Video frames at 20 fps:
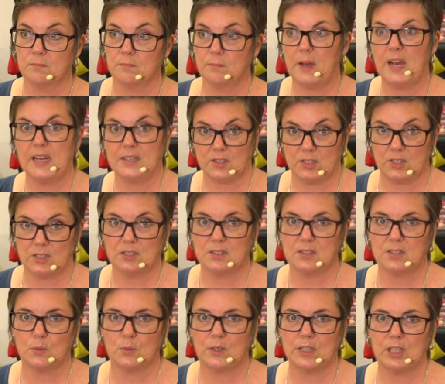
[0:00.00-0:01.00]

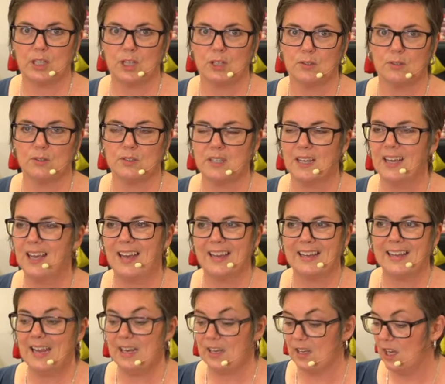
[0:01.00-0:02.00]
patterns that we use,
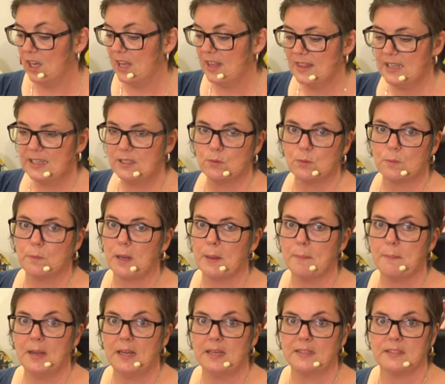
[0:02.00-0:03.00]
again, this would be
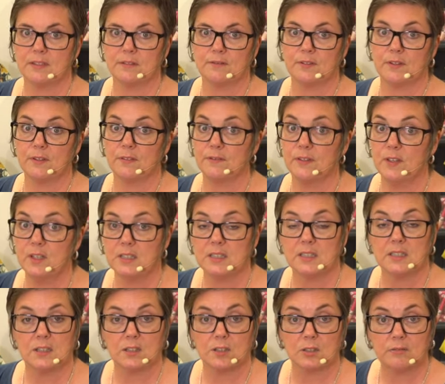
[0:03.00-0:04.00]
amazing for the furry
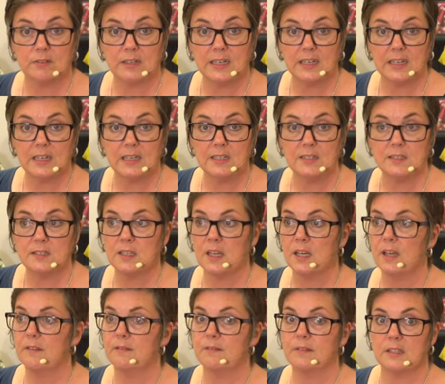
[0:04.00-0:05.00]
dungarees,
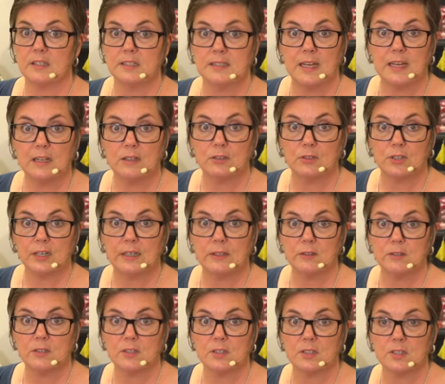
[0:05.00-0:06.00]
for the Nell
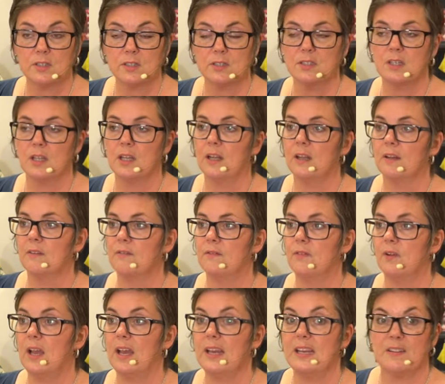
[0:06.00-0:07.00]
trousers,
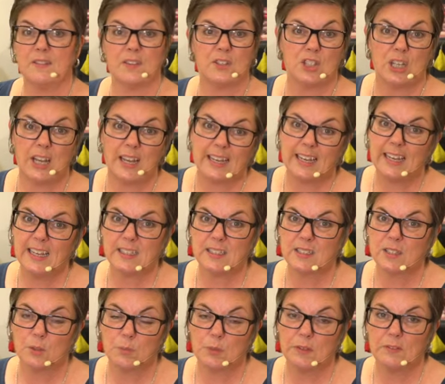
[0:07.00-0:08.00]
for any of the jackets
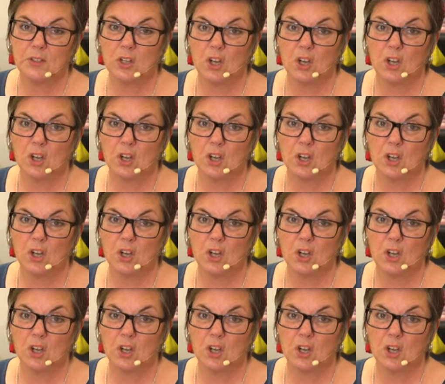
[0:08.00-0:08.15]
that we've